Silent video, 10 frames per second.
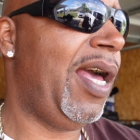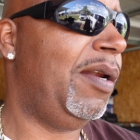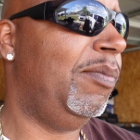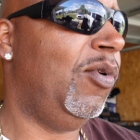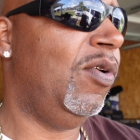
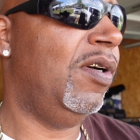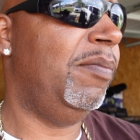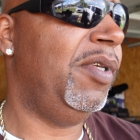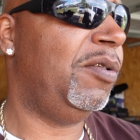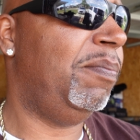Lattimore,
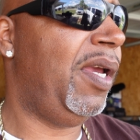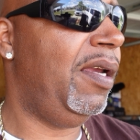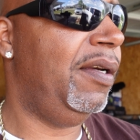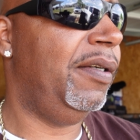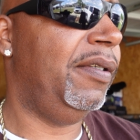Miss
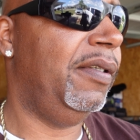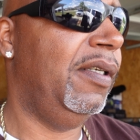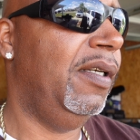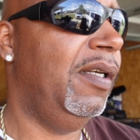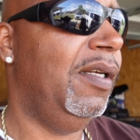Bell,
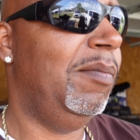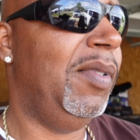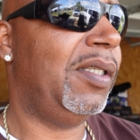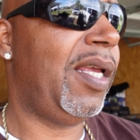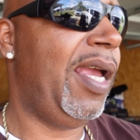
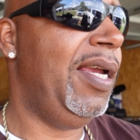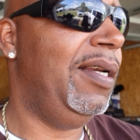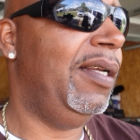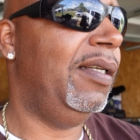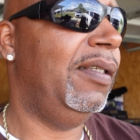Miss
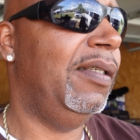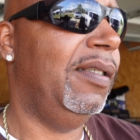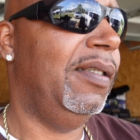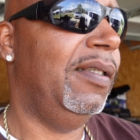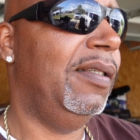Haley,
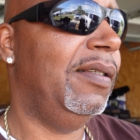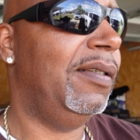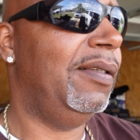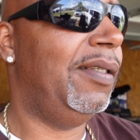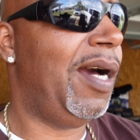
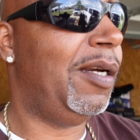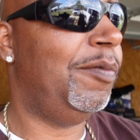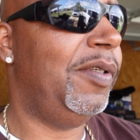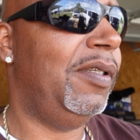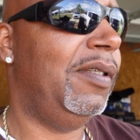
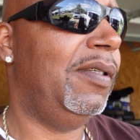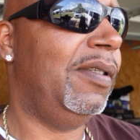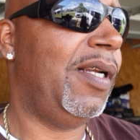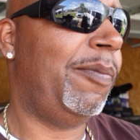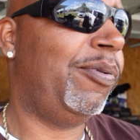Donovan,
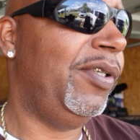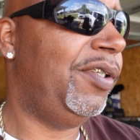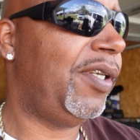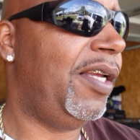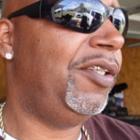I
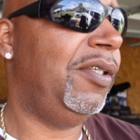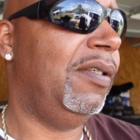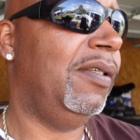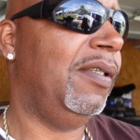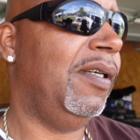appreciate
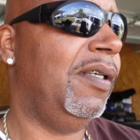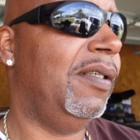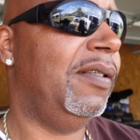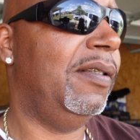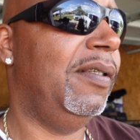you.
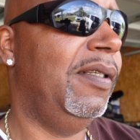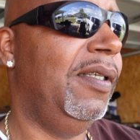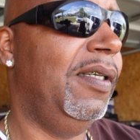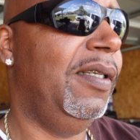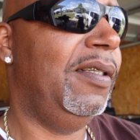Uh,
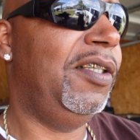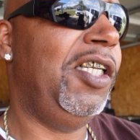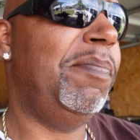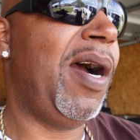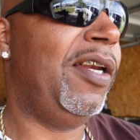
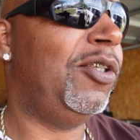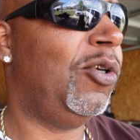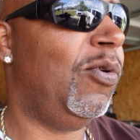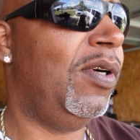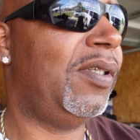G Body
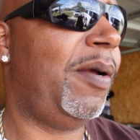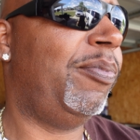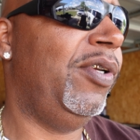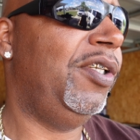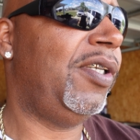Tours, I
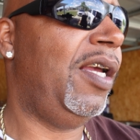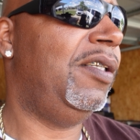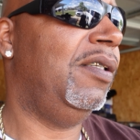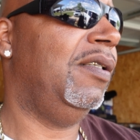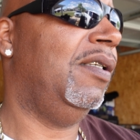
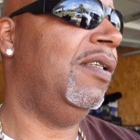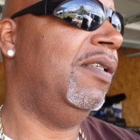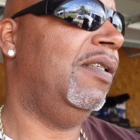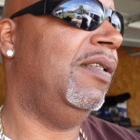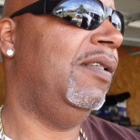appreciate you.
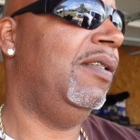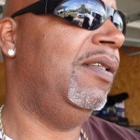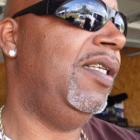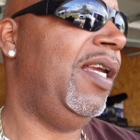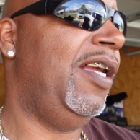Uh,
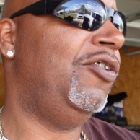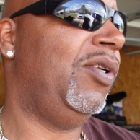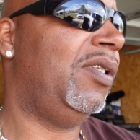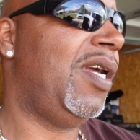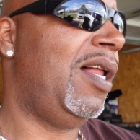D.
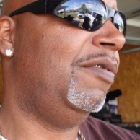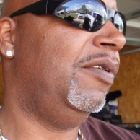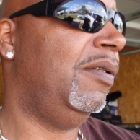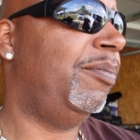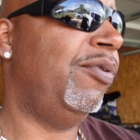Endrick
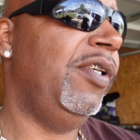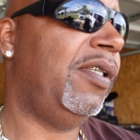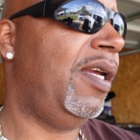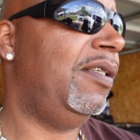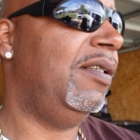Tolliver,
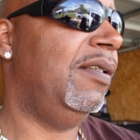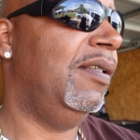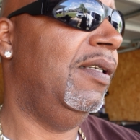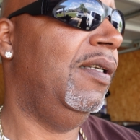appreciate you.